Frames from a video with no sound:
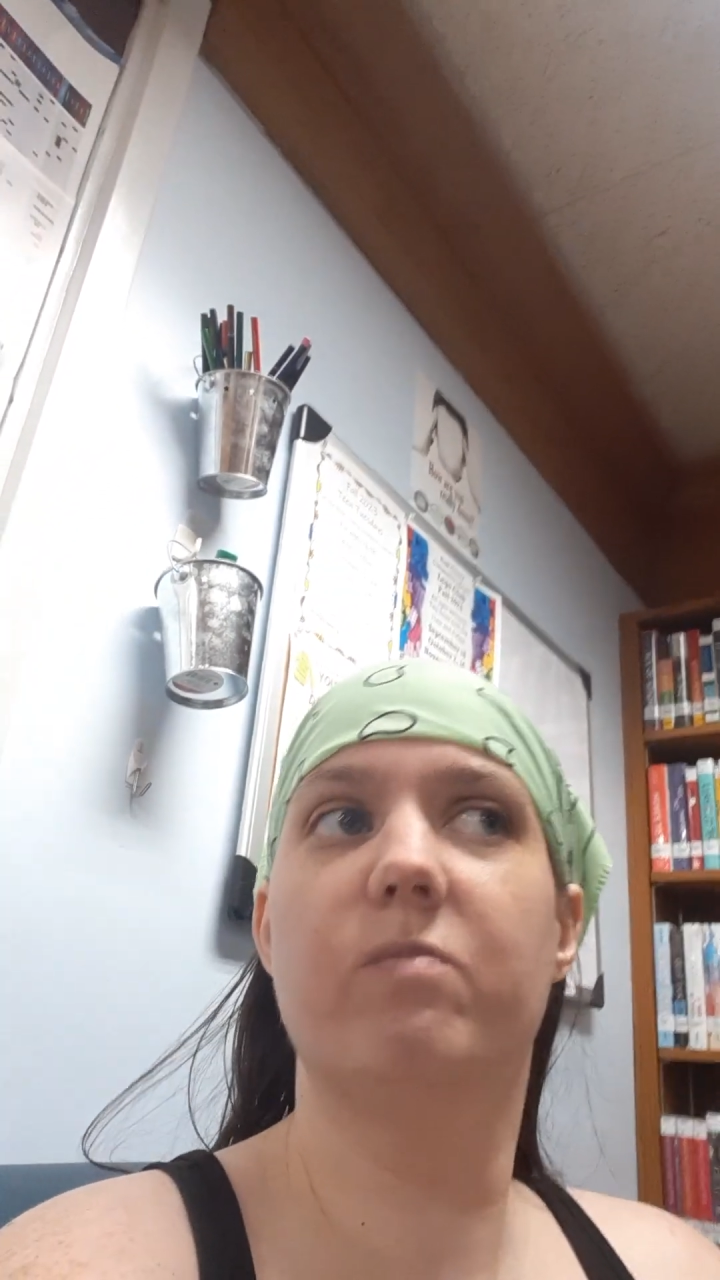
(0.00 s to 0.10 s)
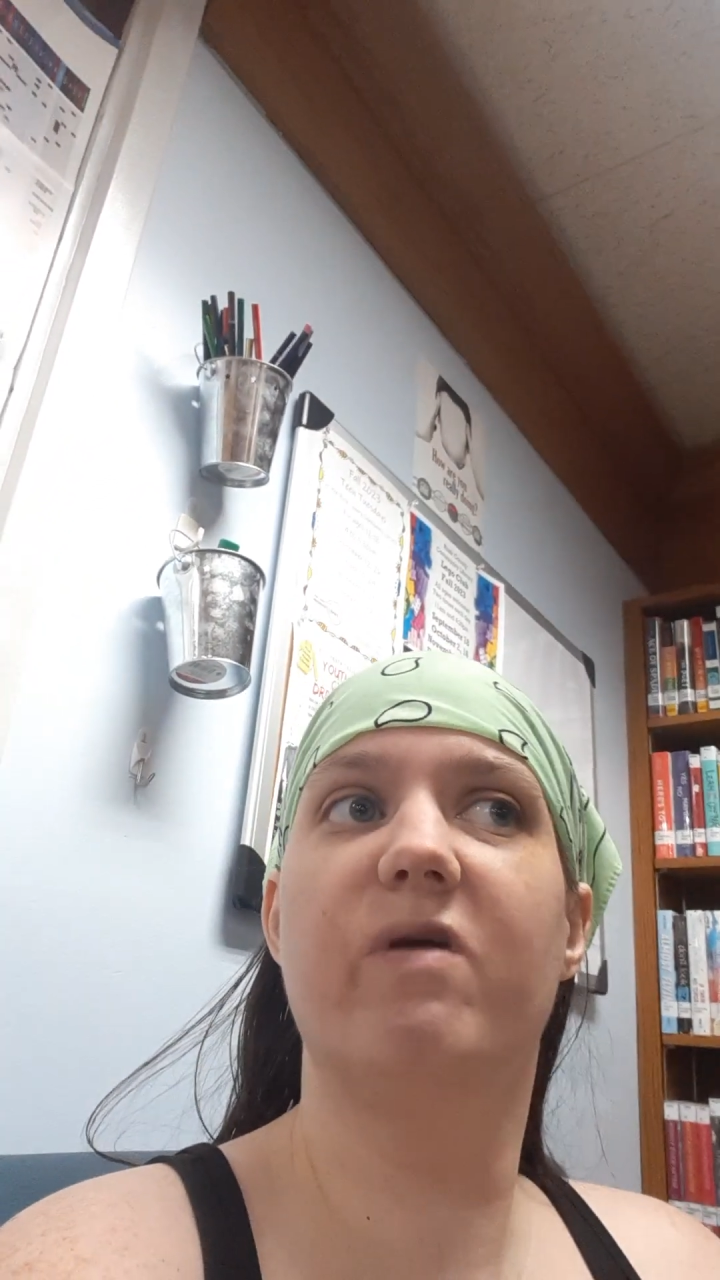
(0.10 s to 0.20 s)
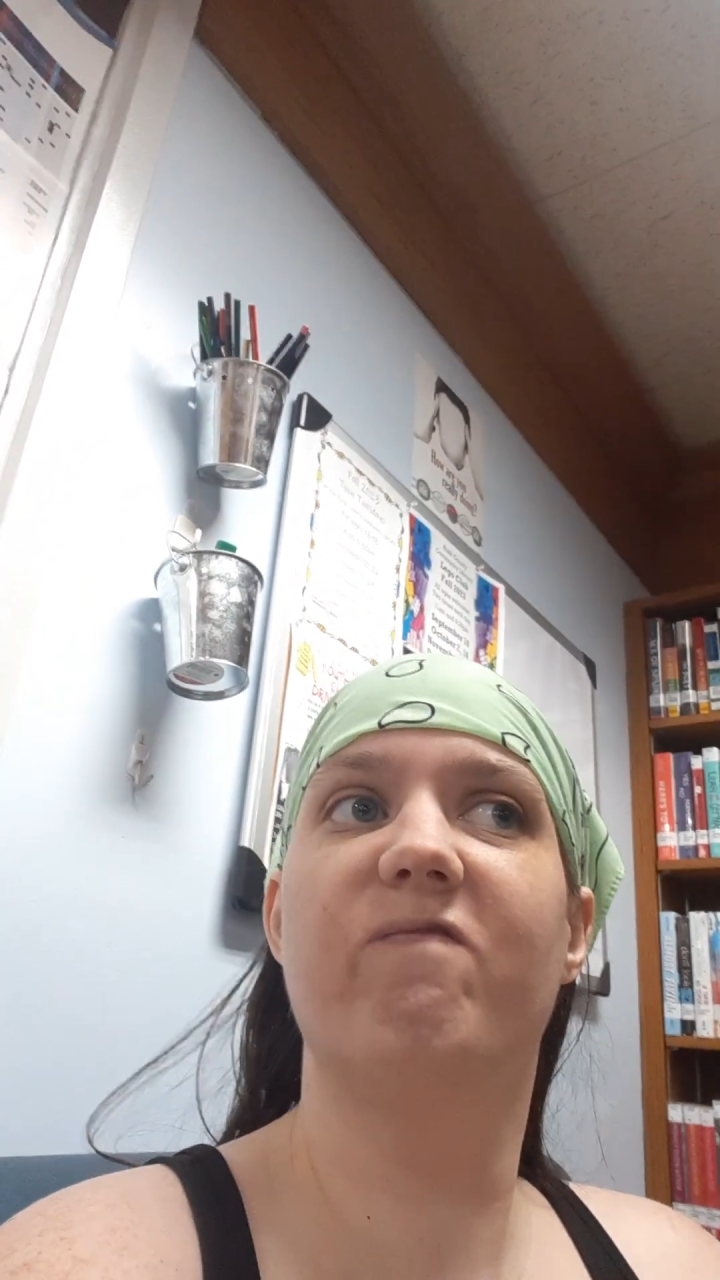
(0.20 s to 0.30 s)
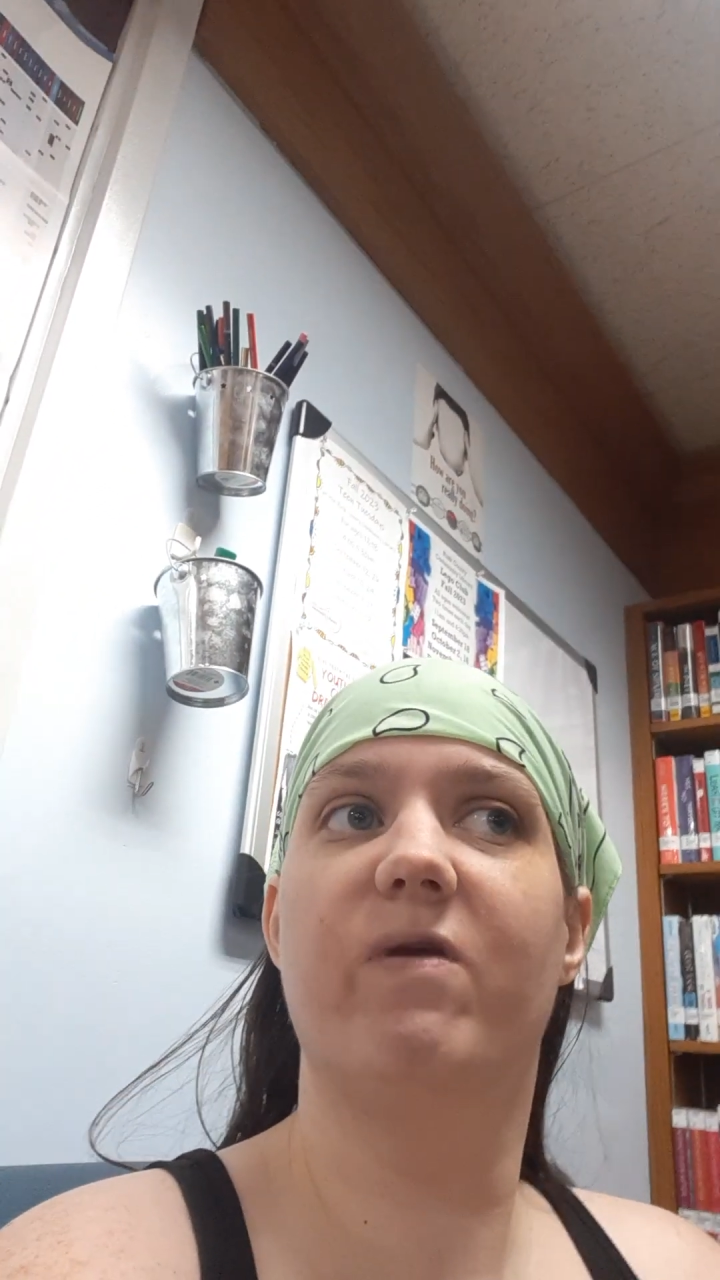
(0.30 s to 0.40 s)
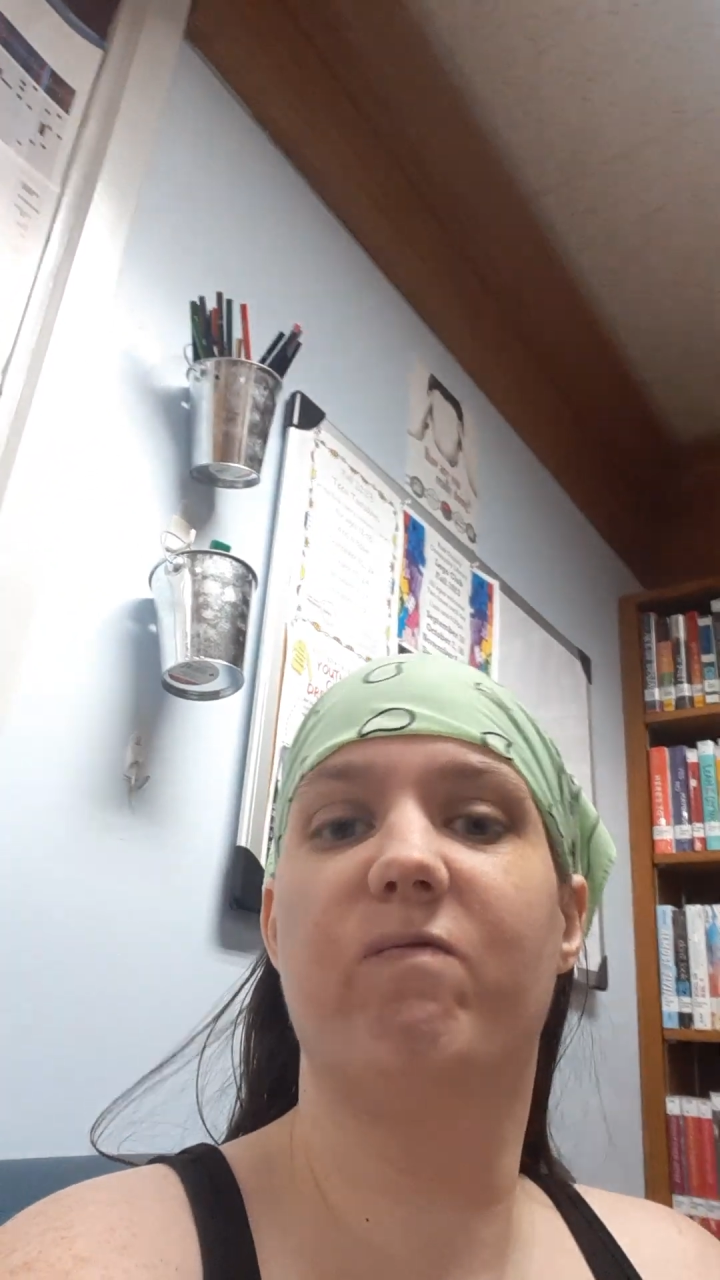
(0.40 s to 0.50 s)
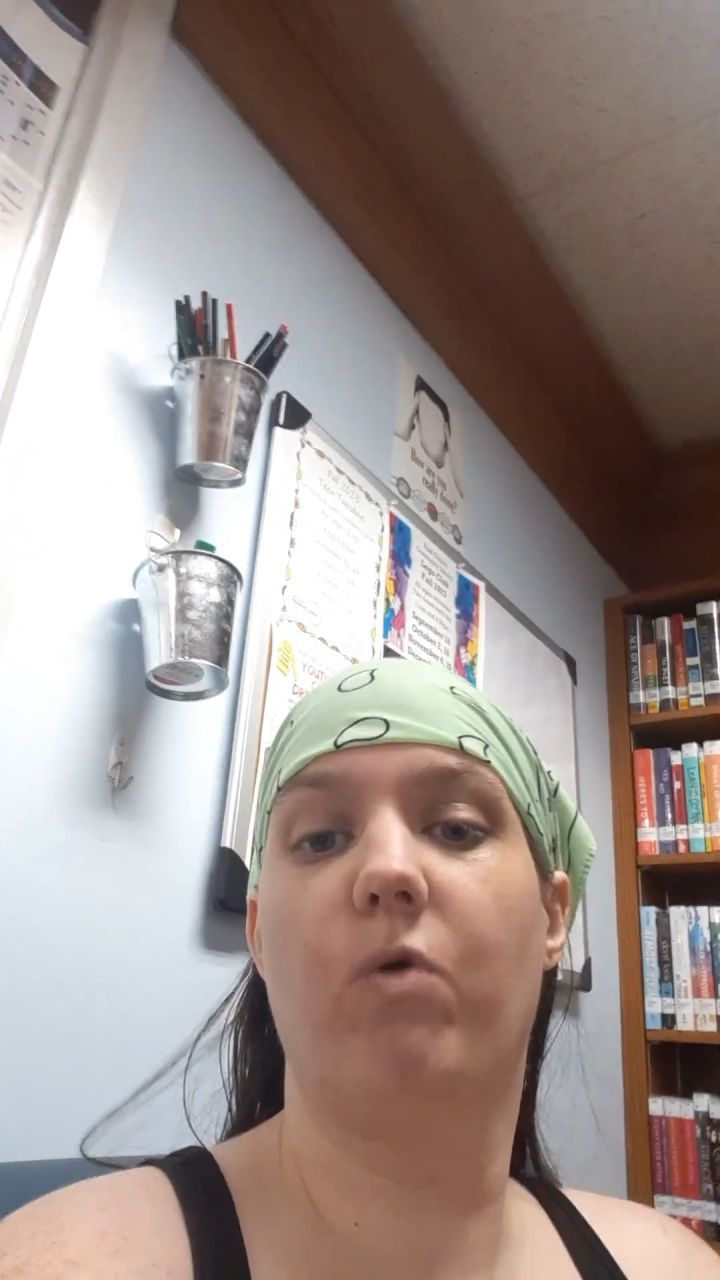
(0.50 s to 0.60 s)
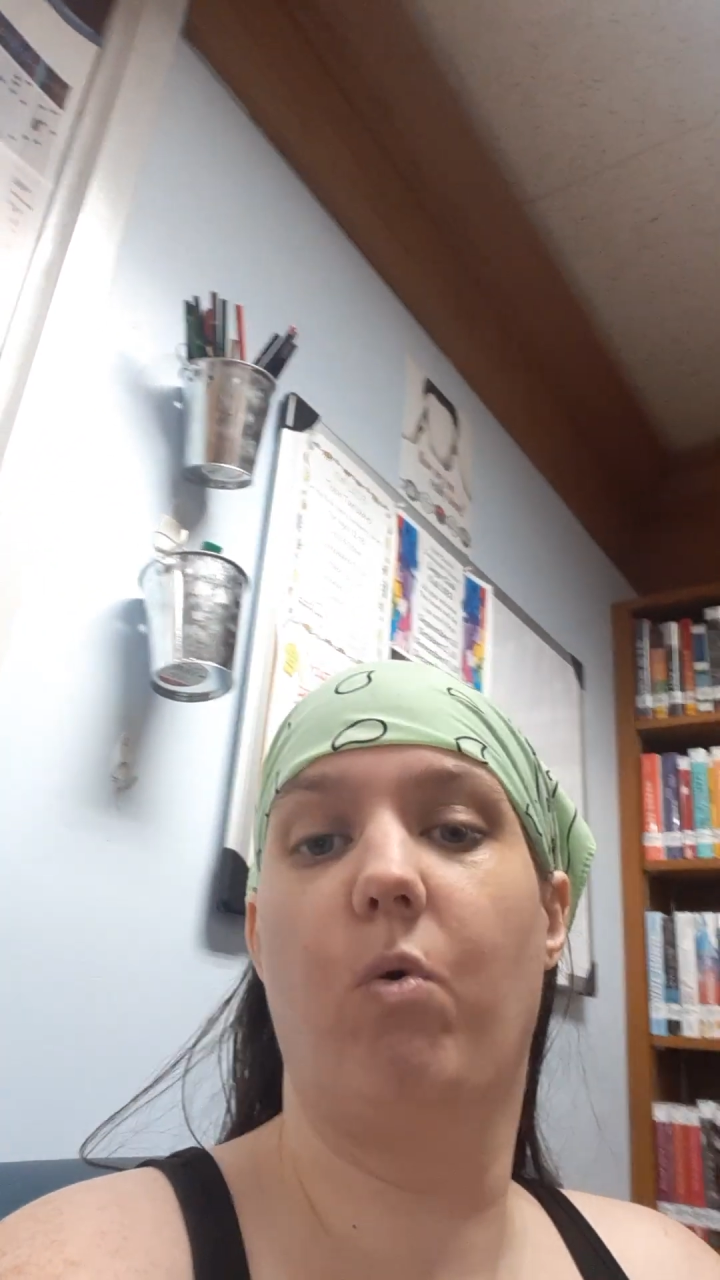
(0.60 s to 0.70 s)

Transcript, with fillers: my favorite